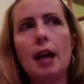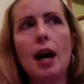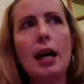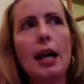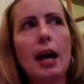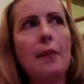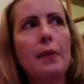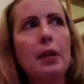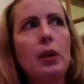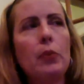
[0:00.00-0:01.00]
I,
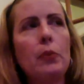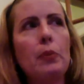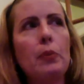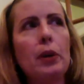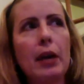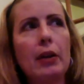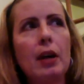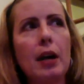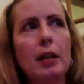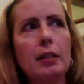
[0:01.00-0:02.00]
you know, Bergen
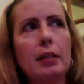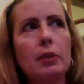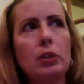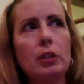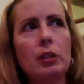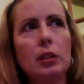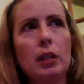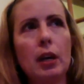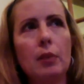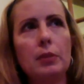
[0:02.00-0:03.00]
County CASA, which is
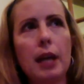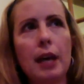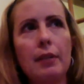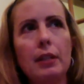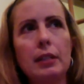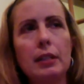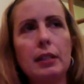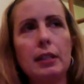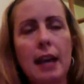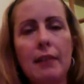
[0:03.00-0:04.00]
helps advocacy,
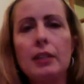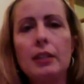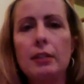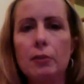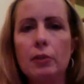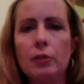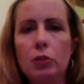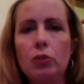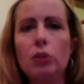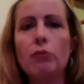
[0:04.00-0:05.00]
it's an advocacy for
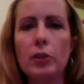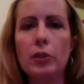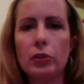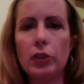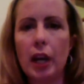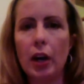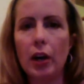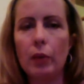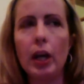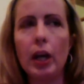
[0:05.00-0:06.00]
children in foster
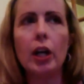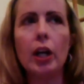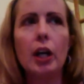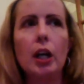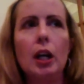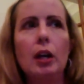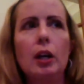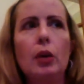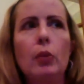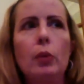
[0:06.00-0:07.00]
care, where,
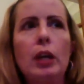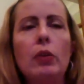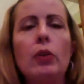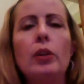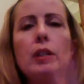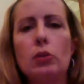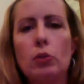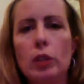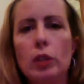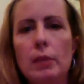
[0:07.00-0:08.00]
you know, we hear all these
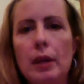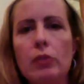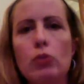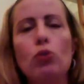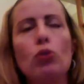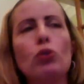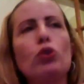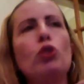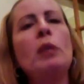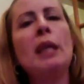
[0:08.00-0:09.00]
stories about there's there are
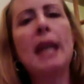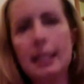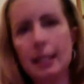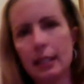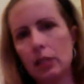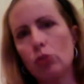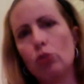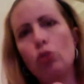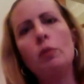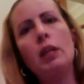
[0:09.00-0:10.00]
too many cases, there's
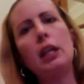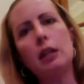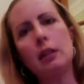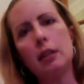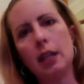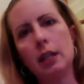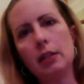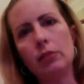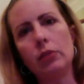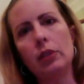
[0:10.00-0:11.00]
too many
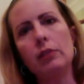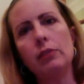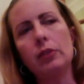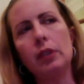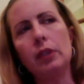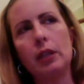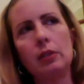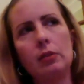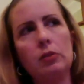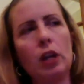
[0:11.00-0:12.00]
things for the for the
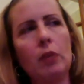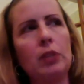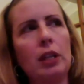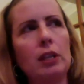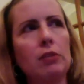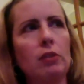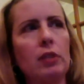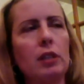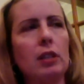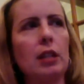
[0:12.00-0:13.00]
Child Protective
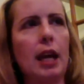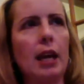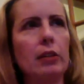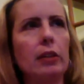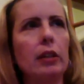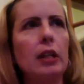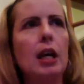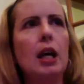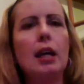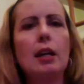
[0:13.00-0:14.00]
Services to handle, and
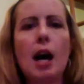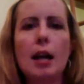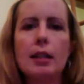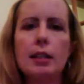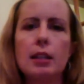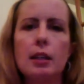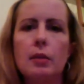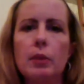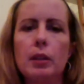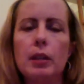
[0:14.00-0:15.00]
and
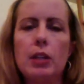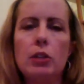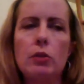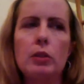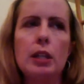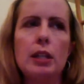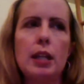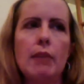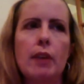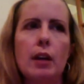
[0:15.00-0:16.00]
CASA, what they do is they
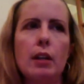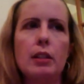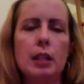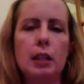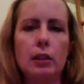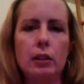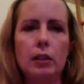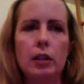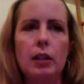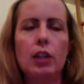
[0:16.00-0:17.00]
take a
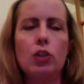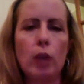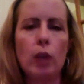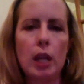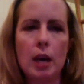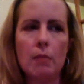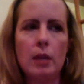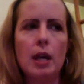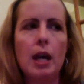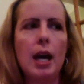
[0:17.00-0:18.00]
volunteer, they train them,
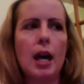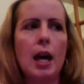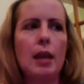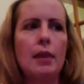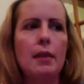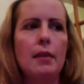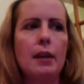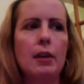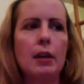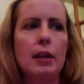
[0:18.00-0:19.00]
and
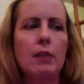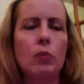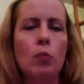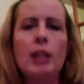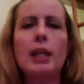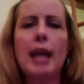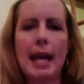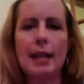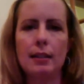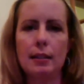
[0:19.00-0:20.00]
they're given one
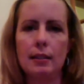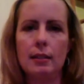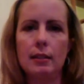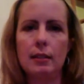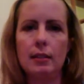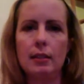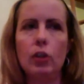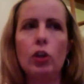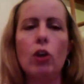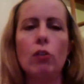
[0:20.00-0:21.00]
case to
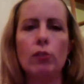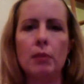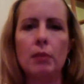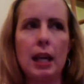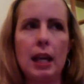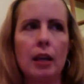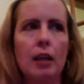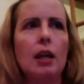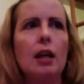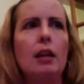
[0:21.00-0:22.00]
look over, meaning
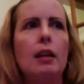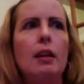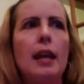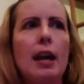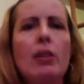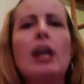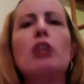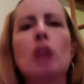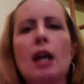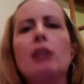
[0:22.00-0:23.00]
mm-hmm. they are
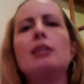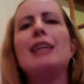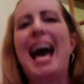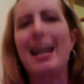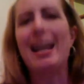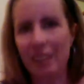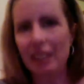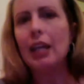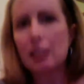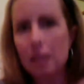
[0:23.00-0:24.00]
that child's
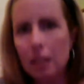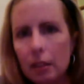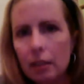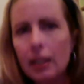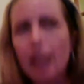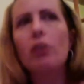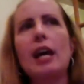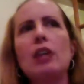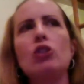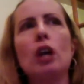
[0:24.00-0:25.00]
advocate. They are
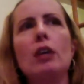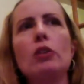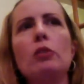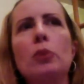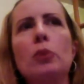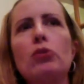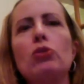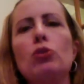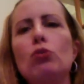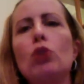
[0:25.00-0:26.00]
that child's
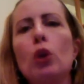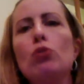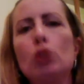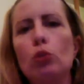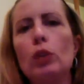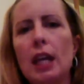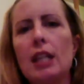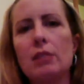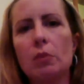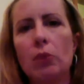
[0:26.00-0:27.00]
person to go to in
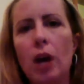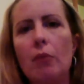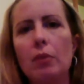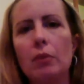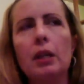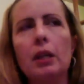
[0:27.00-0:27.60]
case of a problem.